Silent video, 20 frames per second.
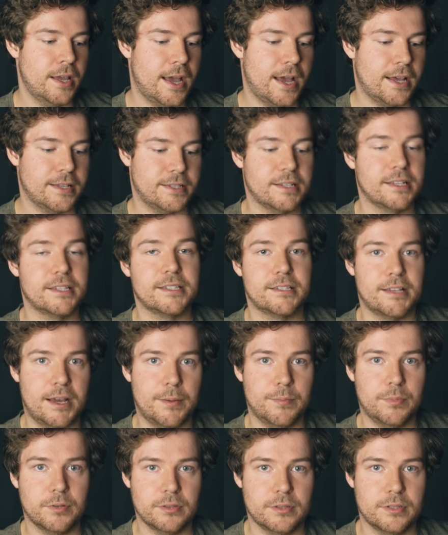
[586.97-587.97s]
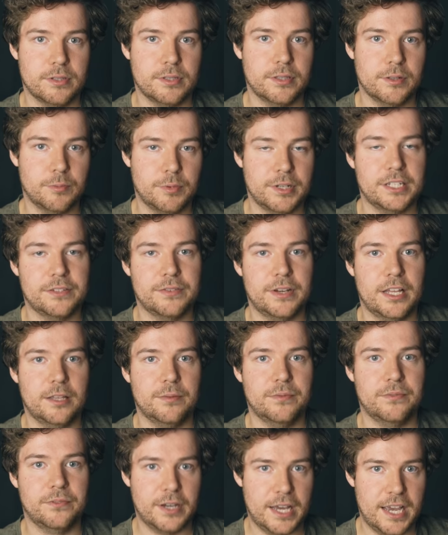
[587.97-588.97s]
as examples that we
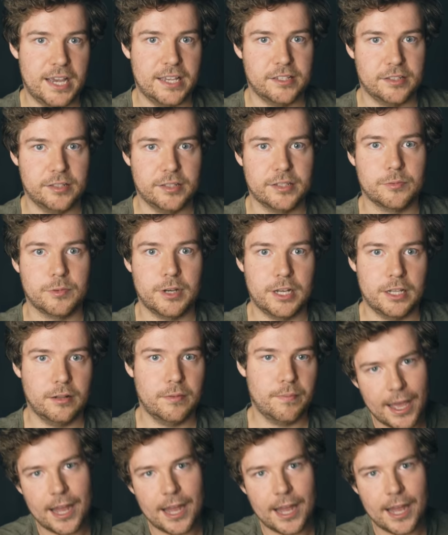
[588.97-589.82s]
develop for Hazel as well.